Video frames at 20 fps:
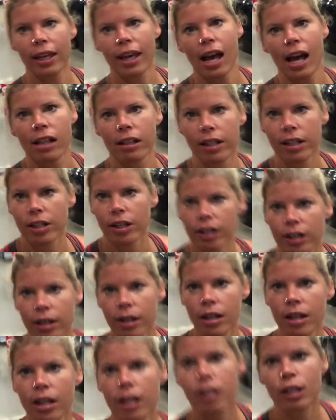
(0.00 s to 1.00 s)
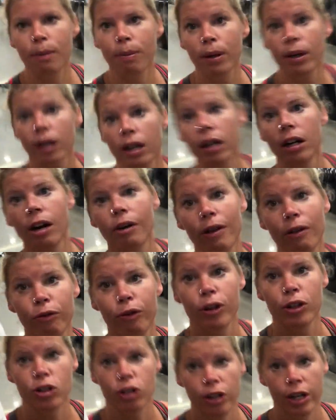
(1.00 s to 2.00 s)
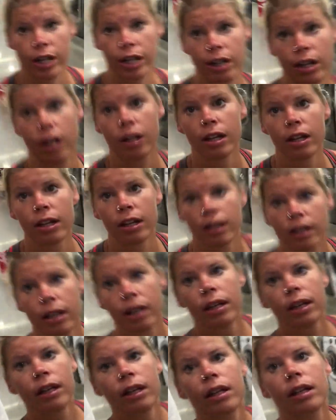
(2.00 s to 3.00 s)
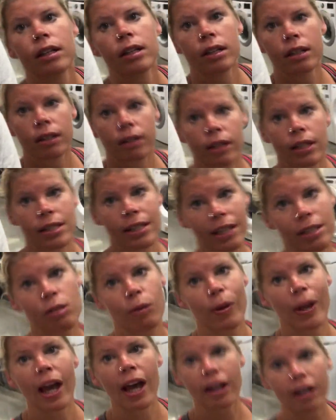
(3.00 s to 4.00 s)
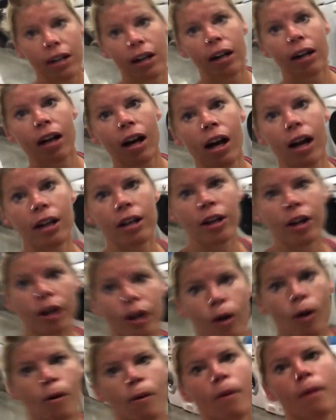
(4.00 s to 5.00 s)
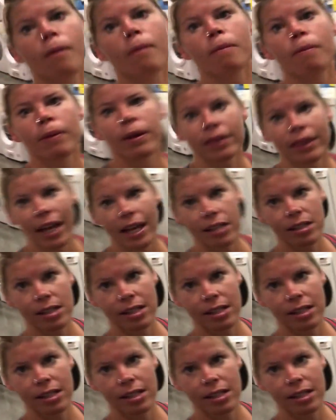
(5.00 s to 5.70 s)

calendar to put on our refrigerator. Because that's what we had in our condo, but that